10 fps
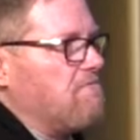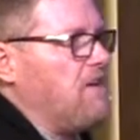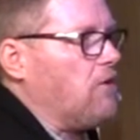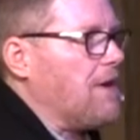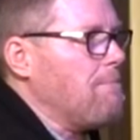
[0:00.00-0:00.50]

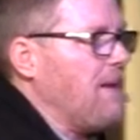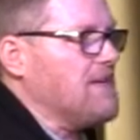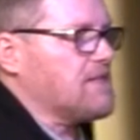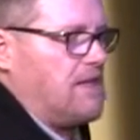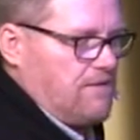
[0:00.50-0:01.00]
very
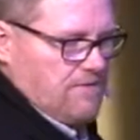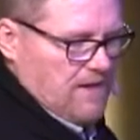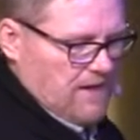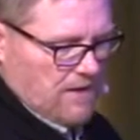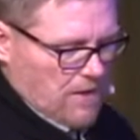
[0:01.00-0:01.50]
basic
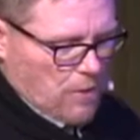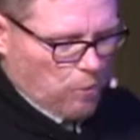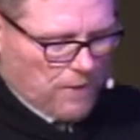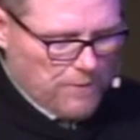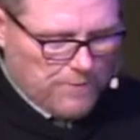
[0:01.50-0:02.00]
thing
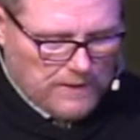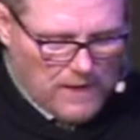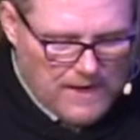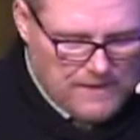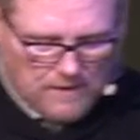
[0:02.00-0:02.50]
where we
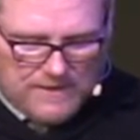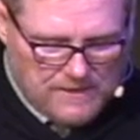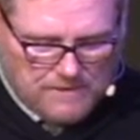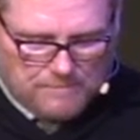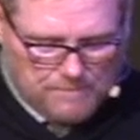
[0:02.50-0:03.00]
rely on
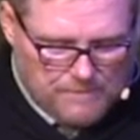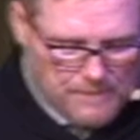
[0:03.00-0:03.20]
Him.